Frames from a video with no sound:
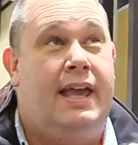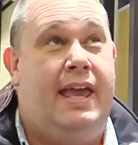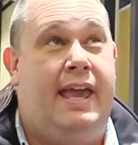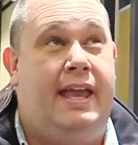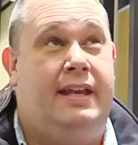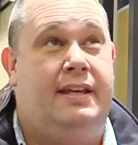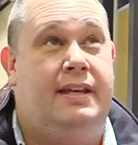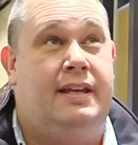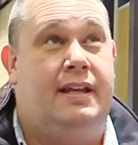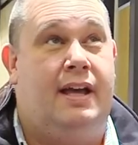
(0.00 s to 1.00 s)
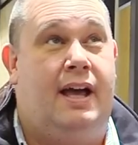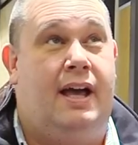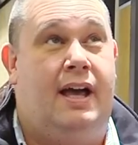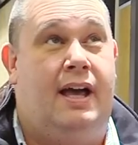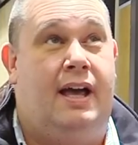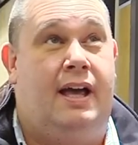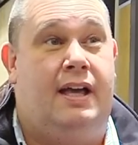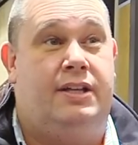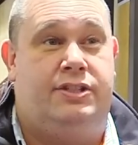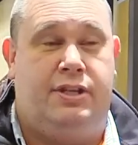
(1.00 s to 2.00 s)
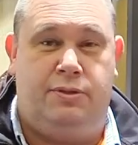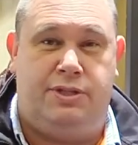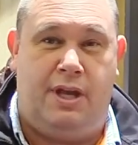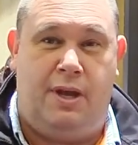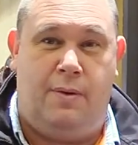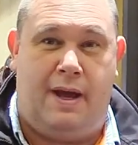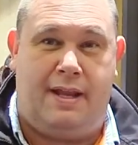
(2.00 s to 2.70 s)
in 2.2,